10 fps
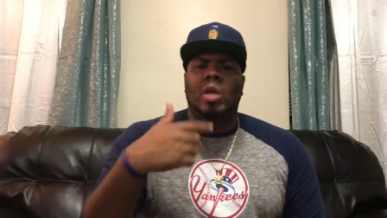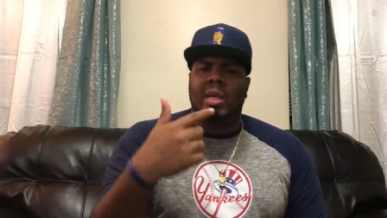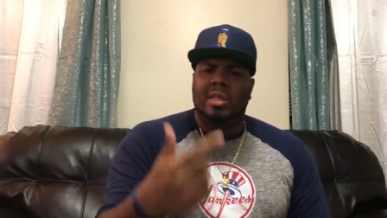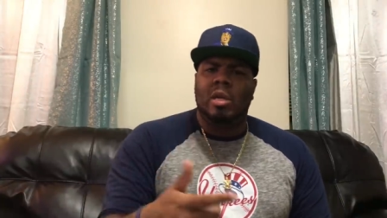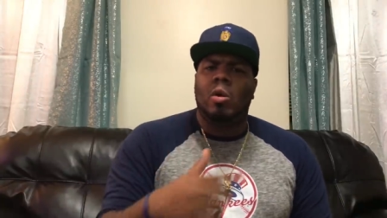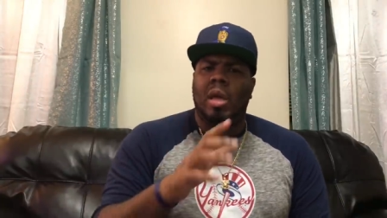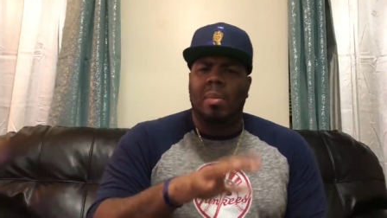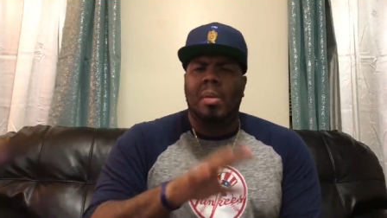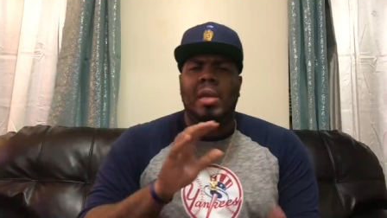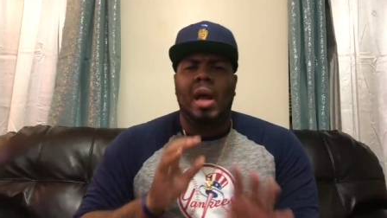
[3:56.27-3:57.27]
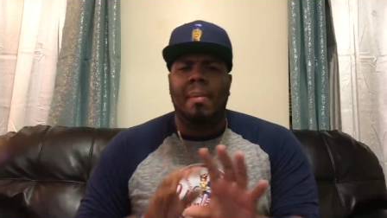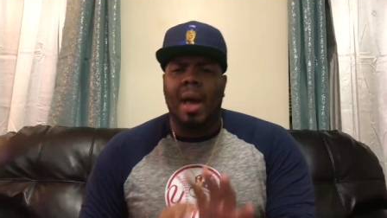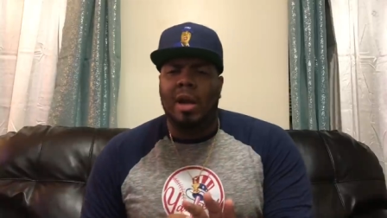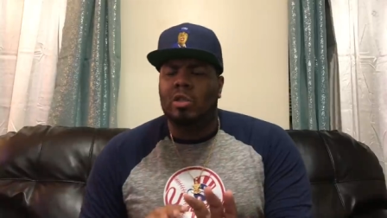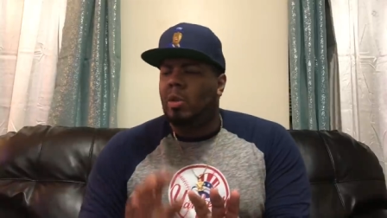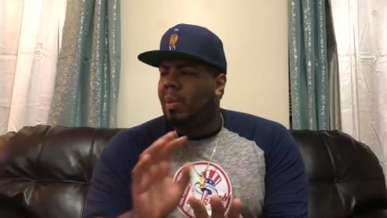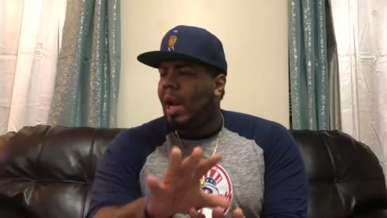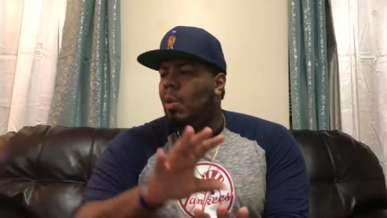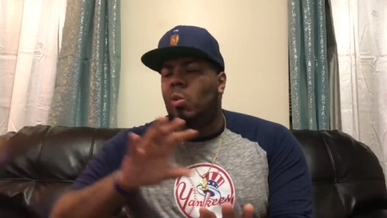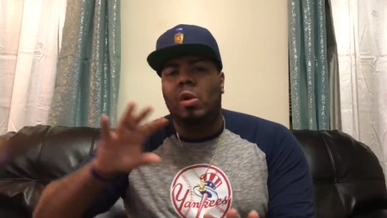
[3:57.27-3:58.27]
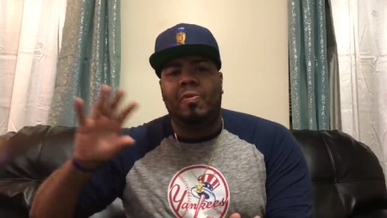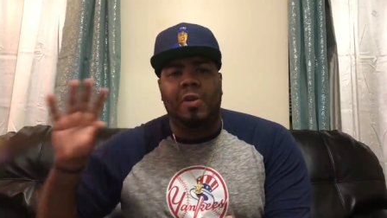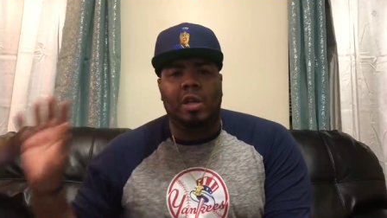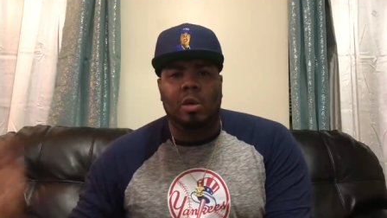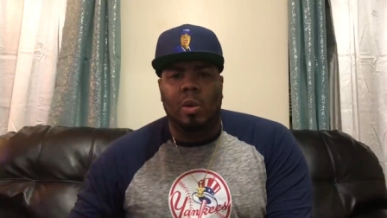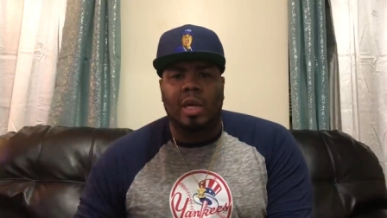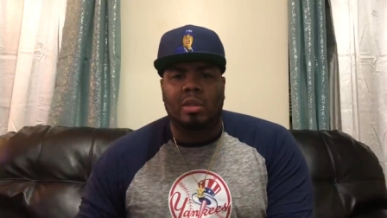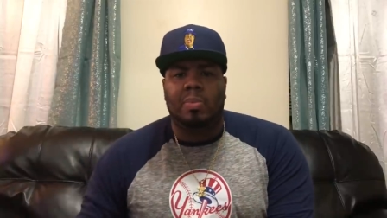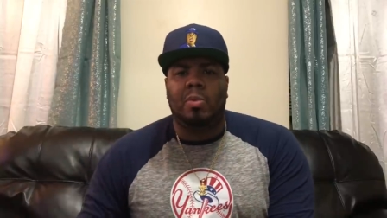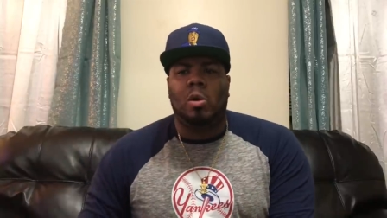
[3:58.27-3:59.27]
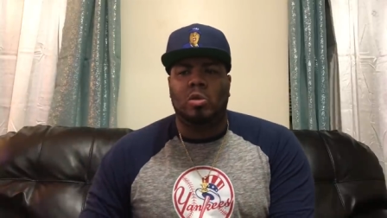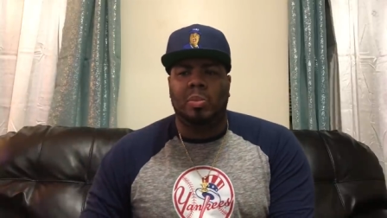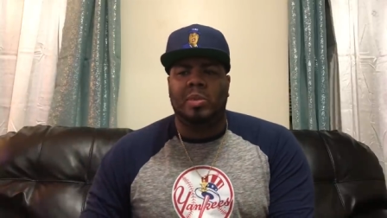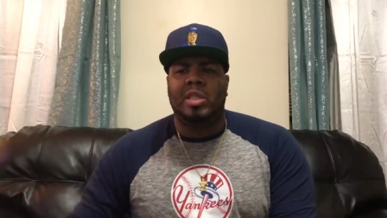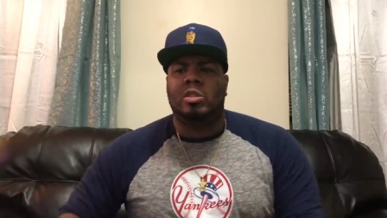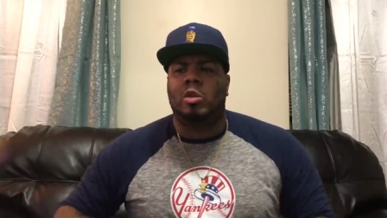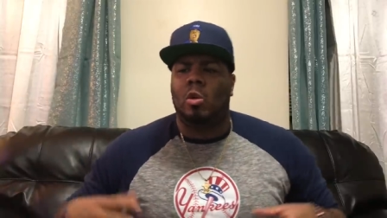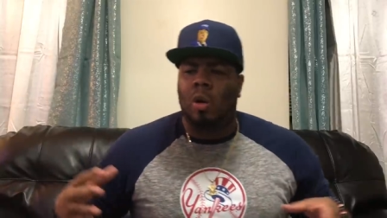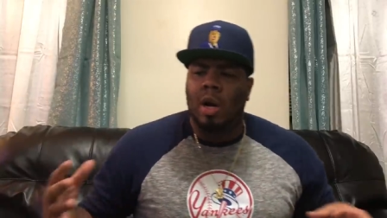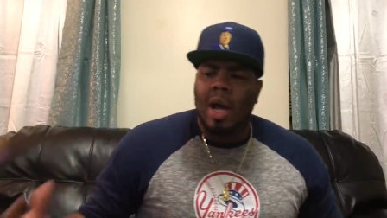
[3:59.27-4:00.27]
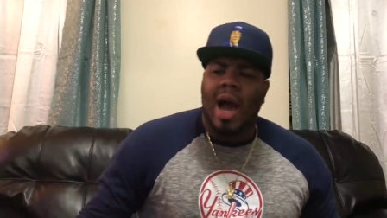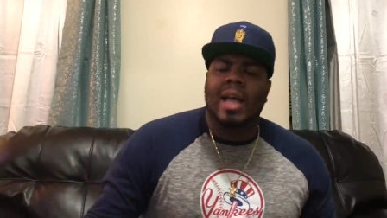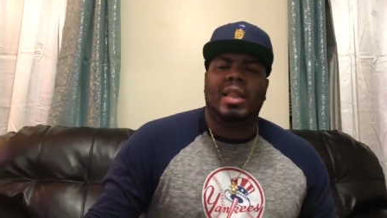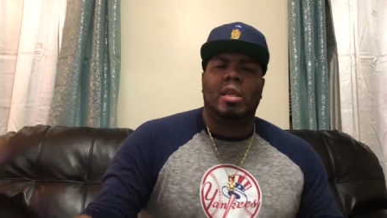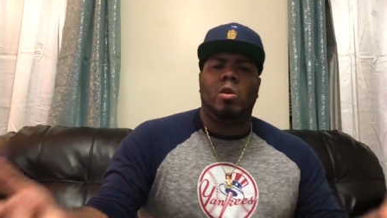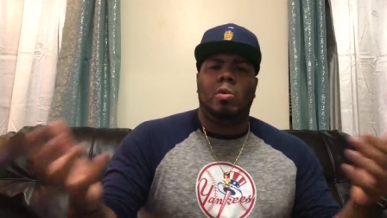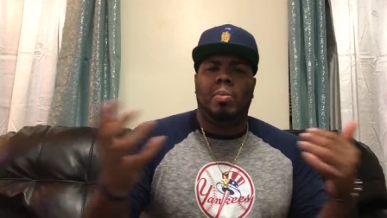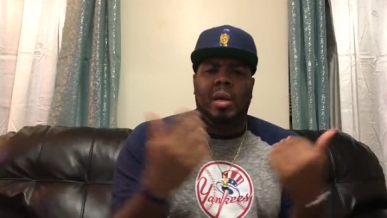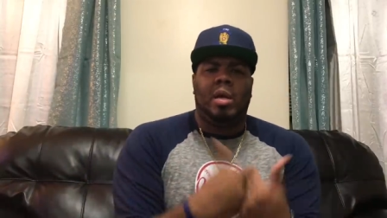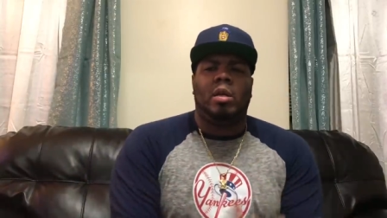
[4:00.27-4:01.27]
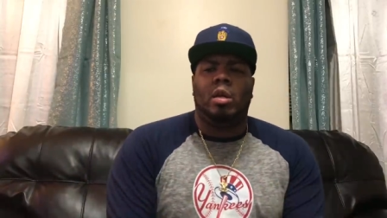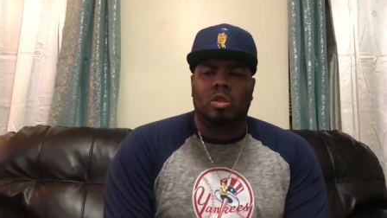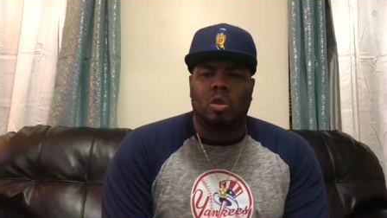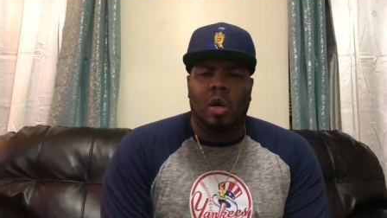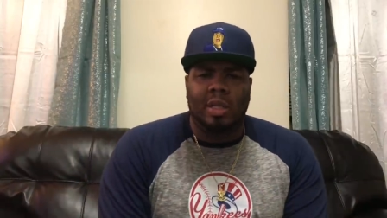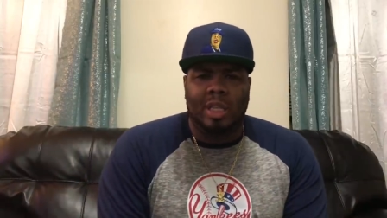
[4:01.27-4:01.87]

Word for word: trying to see, okay, maybe not manager, but I would fit you as a coaching position, or I think you'd make a, a strong